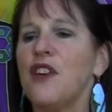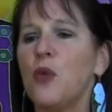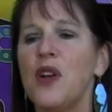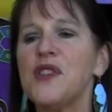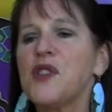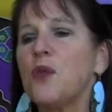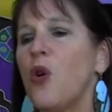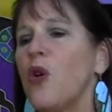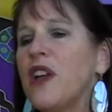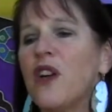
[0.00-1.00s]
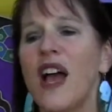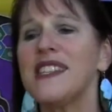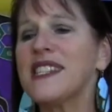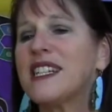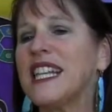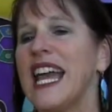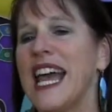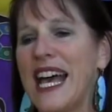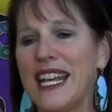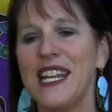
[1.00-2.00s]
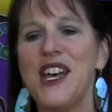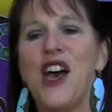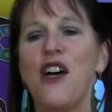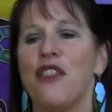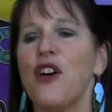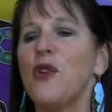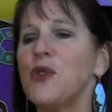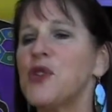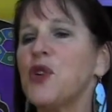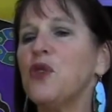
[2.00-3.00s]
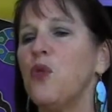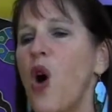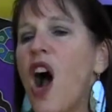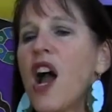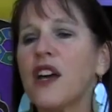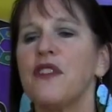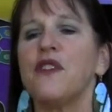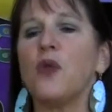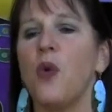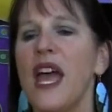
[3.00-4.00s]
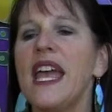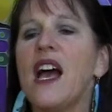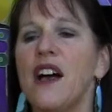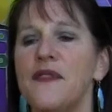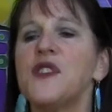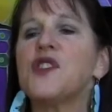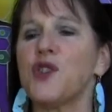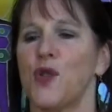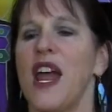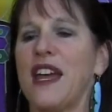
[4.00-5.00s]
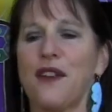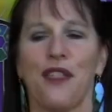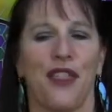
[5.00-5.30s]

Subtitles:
There was the warrioress clan, those who walk the way of strength.